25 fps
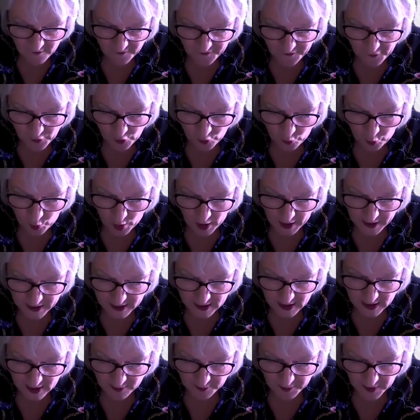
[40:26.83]
4
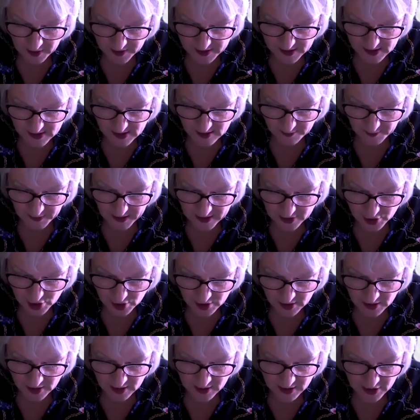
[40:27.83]
widening
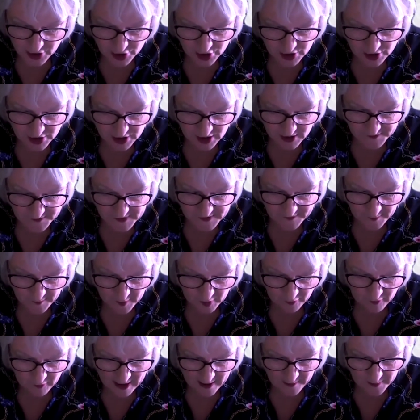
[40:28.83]
participation initiatives from
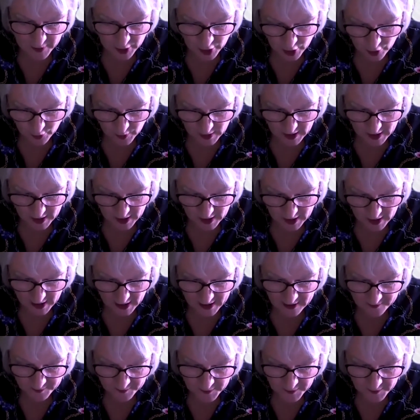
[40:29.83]
around the UK,